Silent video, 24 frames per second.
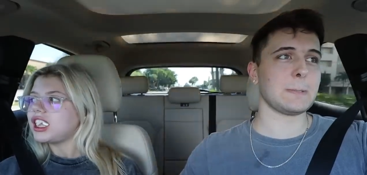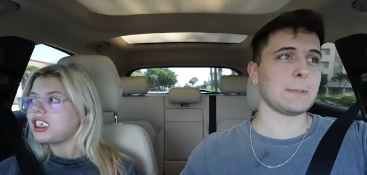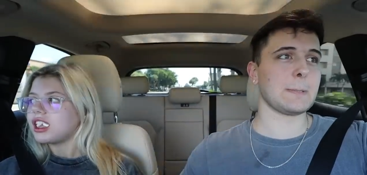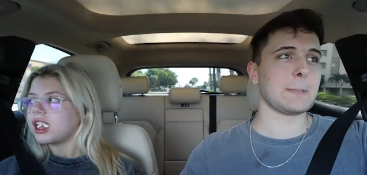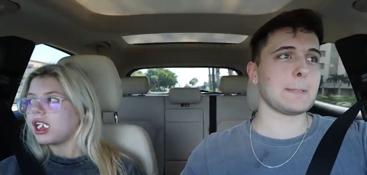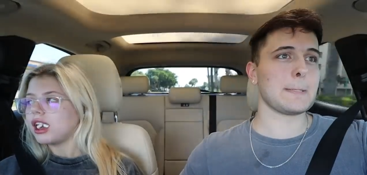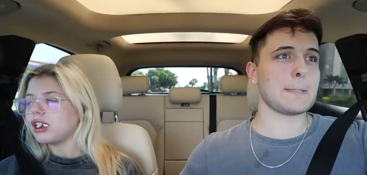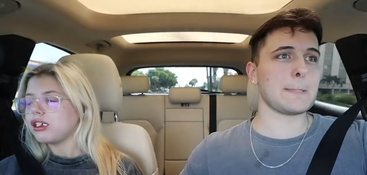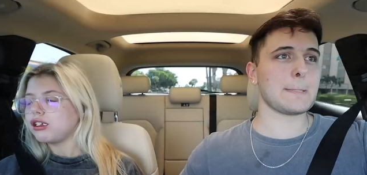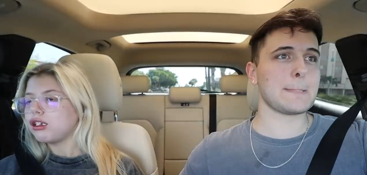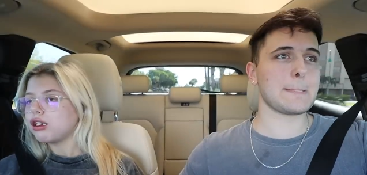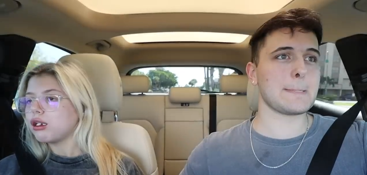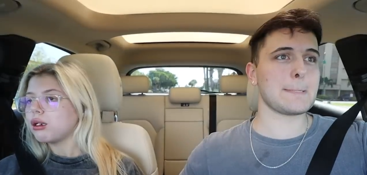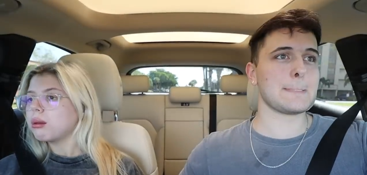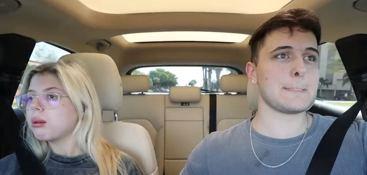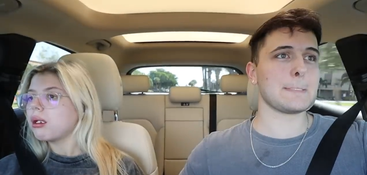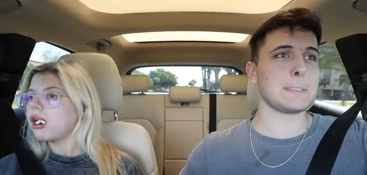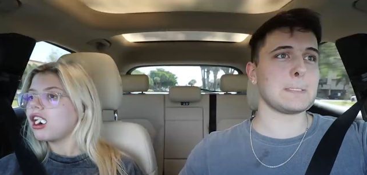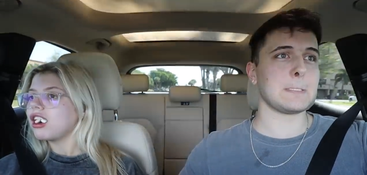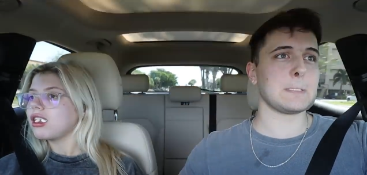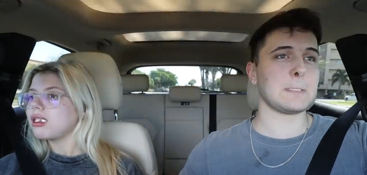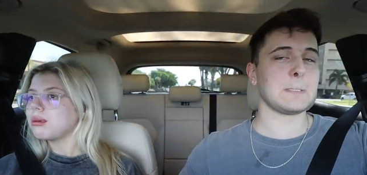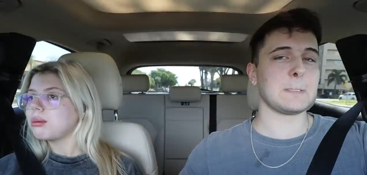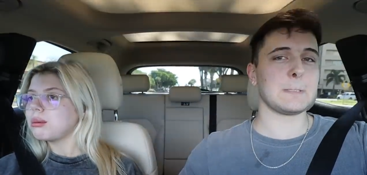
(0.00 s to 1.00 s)
Speaker 1: Doctor
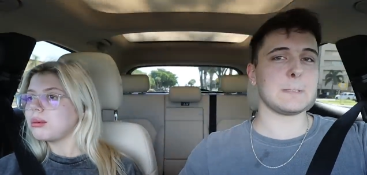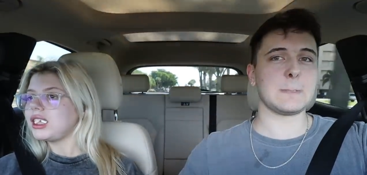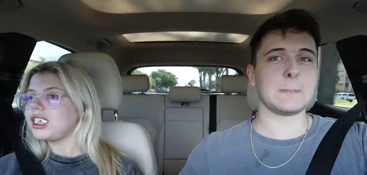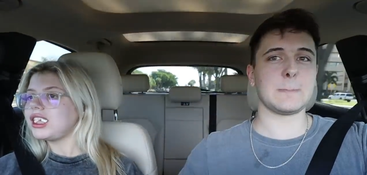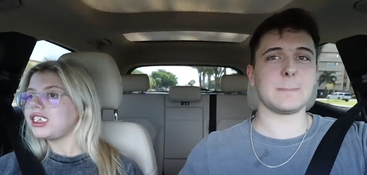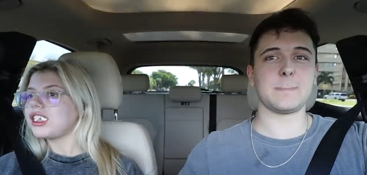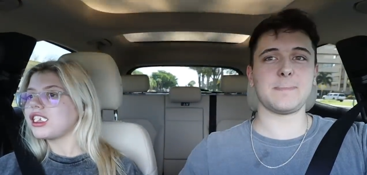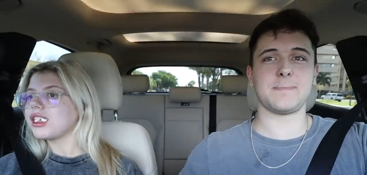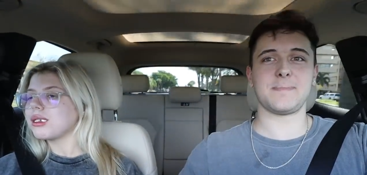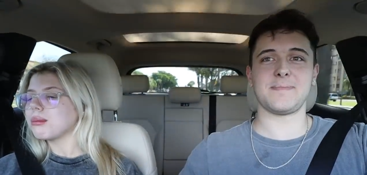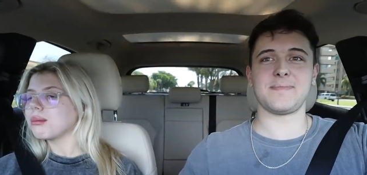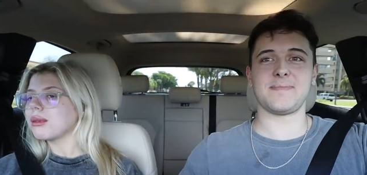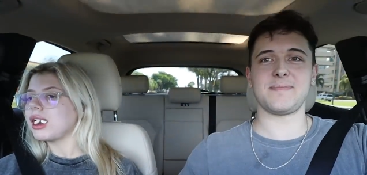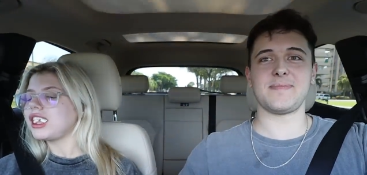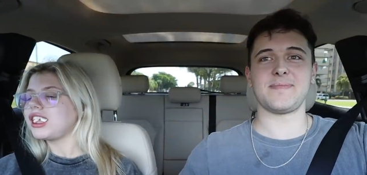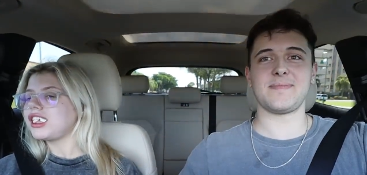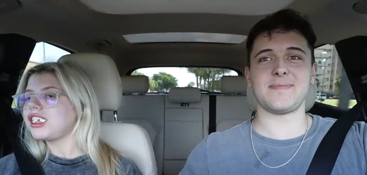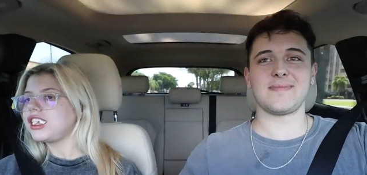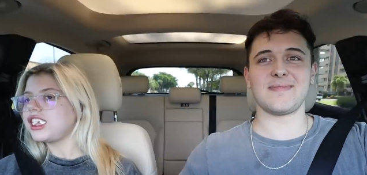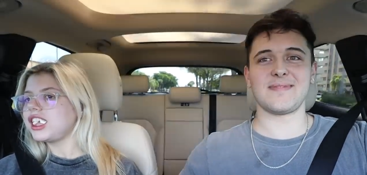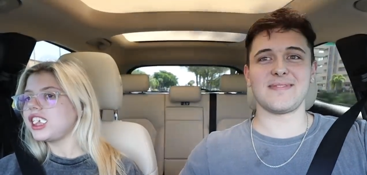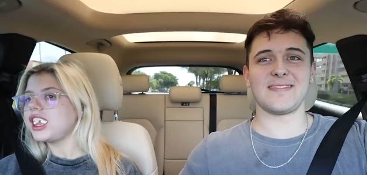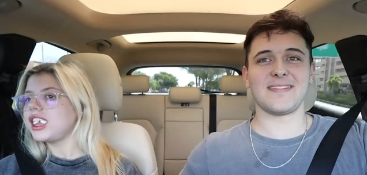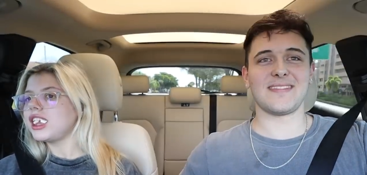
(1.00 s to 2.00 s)
walked me to my
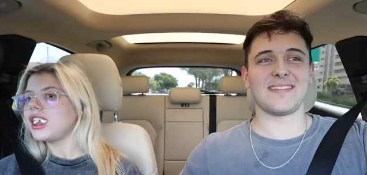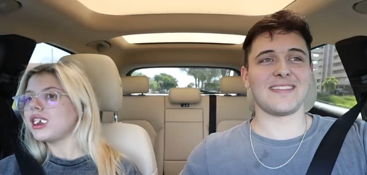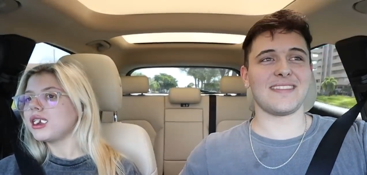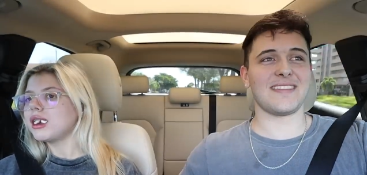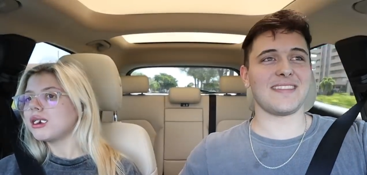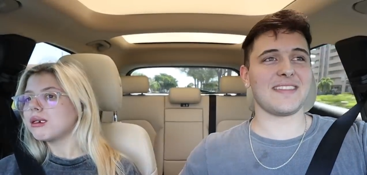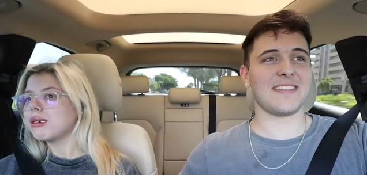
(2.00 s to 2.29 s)
seat,